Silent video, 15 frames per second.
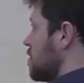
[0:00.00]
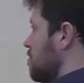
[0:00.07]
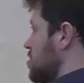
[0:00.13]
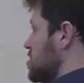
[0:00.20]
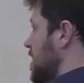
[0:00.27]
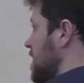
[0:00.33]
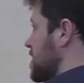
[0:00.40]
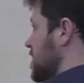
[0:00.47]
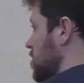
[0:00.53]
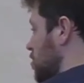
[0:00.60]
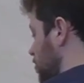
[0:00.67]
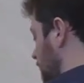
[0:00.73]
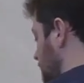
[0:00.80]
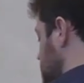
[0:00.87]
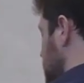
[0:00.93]
protecting
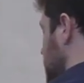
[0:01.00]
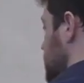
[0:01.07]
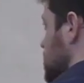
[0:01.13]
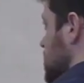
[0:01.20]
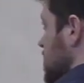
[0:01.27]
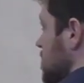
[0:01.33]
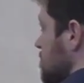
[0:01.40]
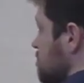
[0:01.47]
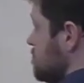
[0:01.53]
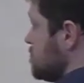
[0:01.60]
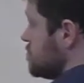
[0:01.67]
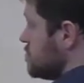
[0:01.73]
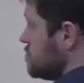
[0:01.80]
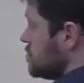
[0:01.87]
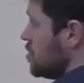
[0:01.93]
creativity,
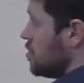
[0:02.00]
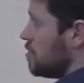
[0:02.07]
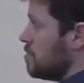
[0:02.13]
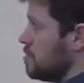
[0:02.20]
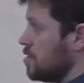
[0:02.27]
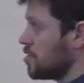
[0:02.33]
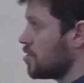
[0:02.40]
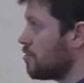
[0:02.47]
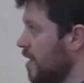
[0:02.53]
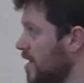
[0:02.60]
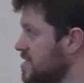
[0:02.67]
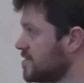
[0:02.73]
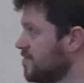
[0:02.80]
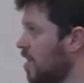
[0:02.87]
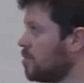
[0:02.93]
your
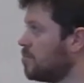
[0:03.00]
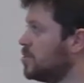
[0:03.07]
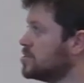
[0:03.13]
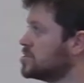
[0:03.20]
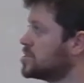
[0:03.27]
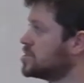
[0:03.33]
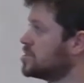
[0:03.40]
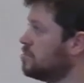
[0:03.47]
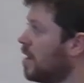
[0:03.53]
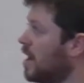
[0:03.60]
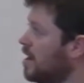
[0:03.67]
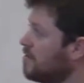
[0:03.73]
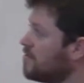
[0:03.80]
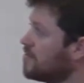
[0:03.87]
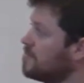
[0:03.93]
creative outputs, you
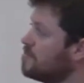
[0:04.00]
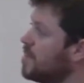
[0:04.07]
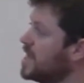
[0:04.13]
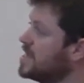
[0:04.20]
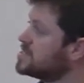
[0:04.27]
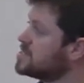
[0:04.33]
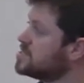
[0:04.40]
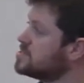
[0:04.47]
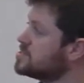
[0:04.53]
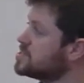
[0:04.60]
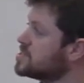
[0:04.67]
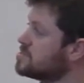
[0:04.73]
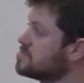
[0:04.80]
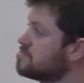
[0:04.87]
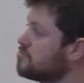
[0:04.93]
have
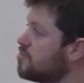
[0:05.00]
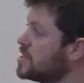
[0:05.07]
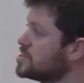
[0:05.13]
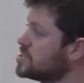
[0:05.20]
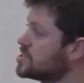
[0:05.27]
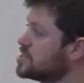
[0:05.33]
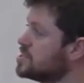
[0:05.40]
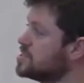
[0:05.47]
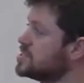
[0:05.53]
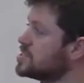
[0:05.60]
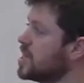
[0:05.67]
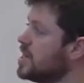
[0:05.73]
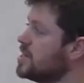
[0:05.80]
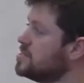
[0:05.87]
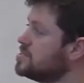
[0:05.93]
patents, registered
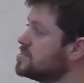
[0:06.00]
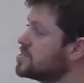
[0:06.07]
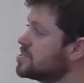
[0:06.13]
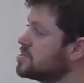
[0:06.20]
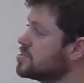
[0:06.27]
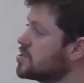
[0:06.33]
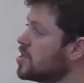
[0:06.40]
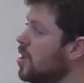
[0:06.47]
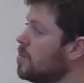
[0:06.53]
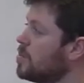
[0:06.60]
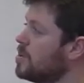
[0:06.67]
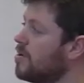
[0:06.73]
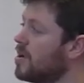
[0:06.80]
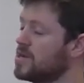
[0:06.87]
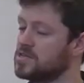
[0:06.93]
designs,
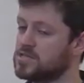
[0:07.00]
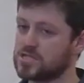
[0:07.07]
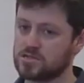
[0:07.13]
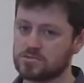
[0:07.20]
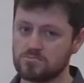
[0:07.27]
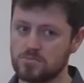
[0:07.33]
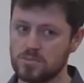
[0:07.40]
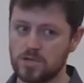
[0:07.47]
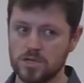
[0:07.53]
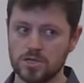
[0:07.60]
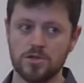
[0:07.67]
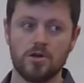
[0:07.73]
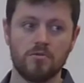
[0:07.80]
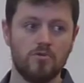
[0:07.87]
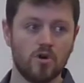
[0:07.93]
copyrights.
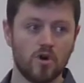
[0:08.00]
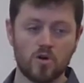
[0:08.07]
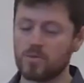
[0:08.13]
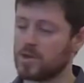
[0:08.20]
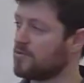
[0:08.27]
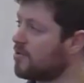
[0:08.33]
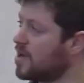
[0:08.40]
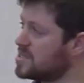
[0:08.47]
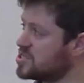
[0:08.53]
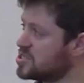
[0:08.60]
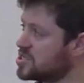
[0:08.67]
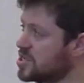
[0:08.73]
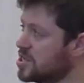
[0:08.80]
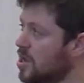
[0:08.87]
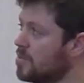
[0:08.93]
You don't normally
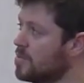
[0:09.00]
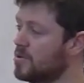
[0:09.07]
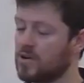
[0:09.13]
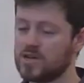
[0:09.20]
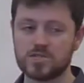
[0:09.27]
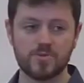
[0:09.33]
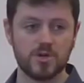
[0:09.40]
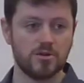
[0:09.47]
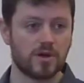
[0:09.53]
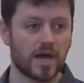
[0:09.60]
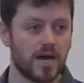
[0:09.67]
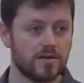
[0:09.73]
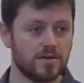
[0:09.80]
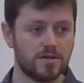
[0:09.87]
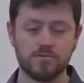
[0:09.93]
register copyrights, but you
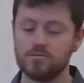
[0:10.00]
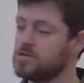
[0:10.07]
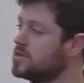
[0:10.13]
can do.